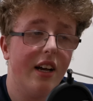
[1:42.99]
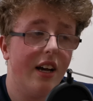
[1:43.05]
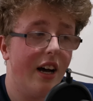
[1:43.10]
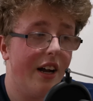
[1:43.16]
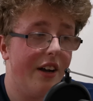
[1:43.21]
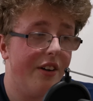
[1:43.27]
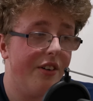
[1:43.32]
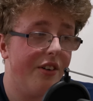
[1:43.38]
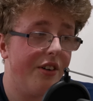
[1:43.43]

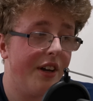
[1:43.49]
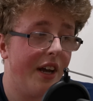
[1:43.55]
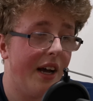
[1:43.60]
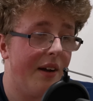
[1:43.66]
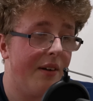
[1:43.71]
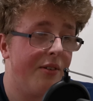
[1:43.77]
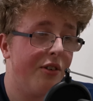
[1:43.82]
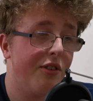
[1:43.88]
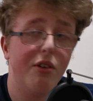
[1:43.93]
And
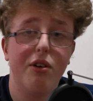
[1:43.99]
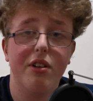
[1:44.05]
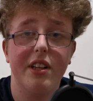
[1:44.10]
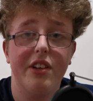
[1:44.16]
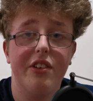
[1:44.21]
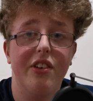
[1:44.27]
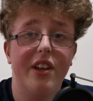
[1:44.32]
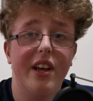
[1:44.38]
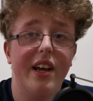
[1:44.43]
yeah, just
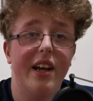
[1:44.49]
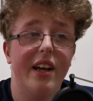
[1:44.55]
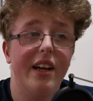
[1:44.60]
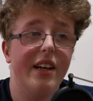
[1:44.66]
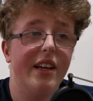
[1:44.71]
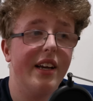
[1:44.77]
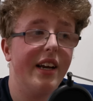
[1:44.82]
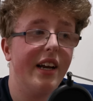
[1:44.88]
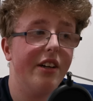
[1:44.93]
luckily
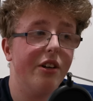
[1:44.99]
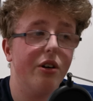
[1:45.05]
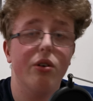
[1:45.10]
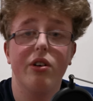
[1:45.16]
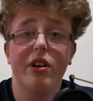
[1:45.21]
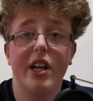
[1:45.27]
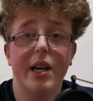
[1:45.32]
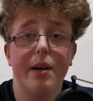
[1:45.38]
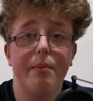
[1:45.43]
today he had a
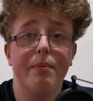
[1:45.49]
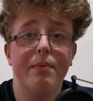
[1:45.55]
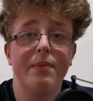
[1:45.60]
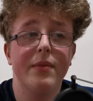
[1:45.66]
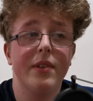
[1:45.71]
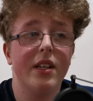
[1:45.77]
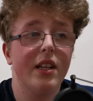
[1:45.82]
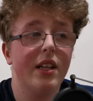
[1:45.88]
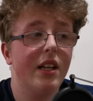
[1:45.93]
good game,
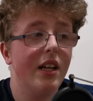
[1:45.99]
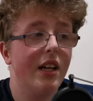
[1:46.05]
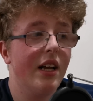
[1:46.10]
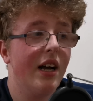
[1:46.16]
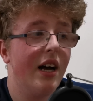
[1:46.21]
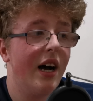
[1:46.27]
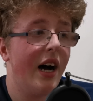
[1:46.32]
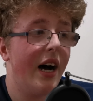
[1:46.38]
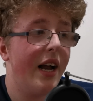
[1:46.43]

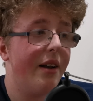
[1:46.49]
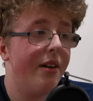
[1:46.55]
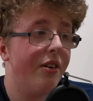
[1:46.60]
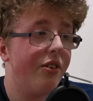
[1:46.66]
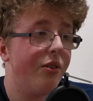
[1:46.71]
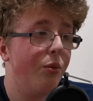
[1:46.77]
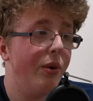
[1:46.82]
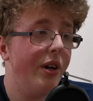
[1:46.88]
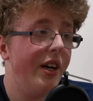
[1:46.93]
and
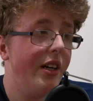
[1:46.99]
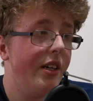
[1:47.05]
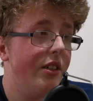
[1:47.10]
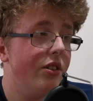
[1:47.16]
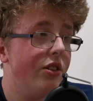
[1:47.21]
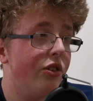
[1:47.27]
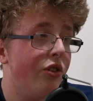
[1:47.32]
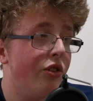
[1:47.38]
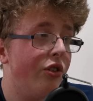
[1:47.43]

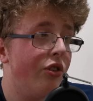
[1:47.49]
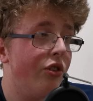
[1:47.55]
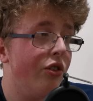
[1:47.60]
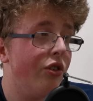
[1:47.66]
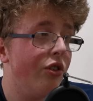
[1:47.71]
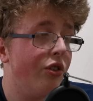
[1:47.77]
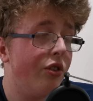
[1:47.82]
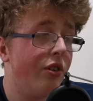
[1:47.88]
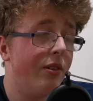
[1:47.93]
we
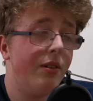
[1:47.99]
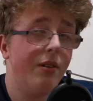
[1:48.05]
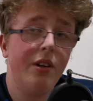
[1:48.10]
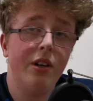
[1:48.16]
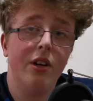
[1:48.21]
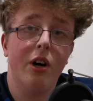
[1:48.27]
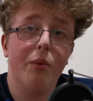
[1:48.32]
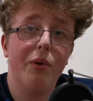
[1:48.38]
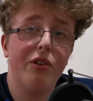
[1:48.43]

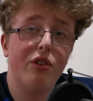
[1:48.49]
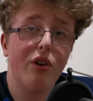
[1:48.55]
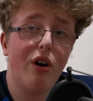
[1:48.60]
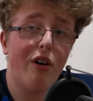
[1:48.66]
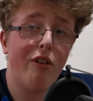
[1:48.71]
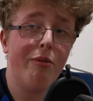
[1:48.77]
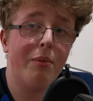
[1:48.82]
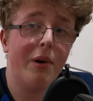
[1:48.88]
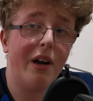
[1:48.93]

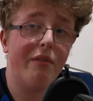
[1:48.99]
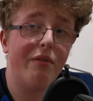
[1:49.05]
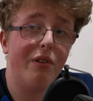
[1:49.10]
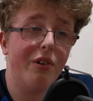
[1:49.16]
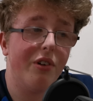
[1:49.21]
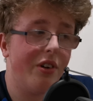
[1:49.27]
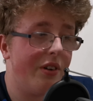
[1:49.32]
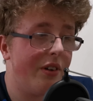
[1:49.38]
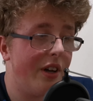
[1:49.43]
saw off
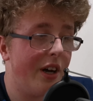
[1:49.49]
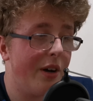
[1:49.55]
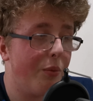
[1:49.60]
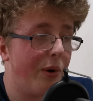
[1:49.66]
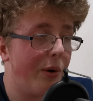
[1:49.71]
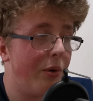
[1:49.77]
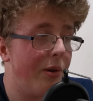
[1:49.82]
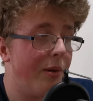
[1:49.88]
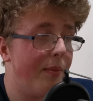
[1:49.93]
Bradford,
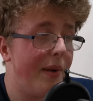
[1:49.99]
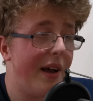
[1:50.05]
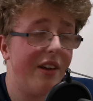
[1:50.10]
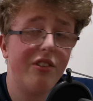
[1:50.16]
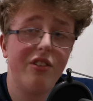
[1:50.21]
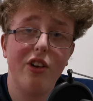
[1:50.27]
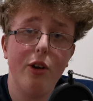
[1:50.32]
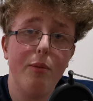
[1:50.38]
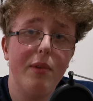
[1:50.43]
and we were the
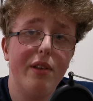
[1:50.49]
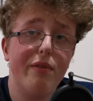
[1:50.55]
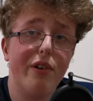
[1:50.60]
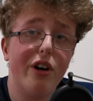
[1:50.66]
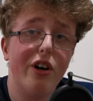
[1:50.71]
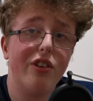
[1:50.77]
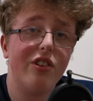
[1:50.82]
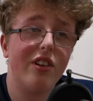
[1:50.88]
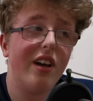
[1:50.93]
best team in the
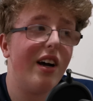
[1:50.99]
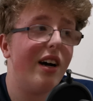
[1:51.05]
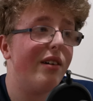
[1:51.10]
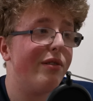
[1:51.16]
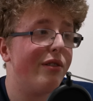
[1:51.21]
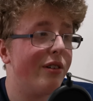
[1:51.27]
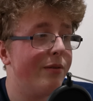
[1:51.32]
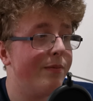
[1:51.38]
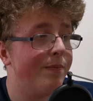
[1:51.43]
first
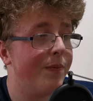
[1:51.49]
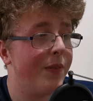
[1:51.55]
half.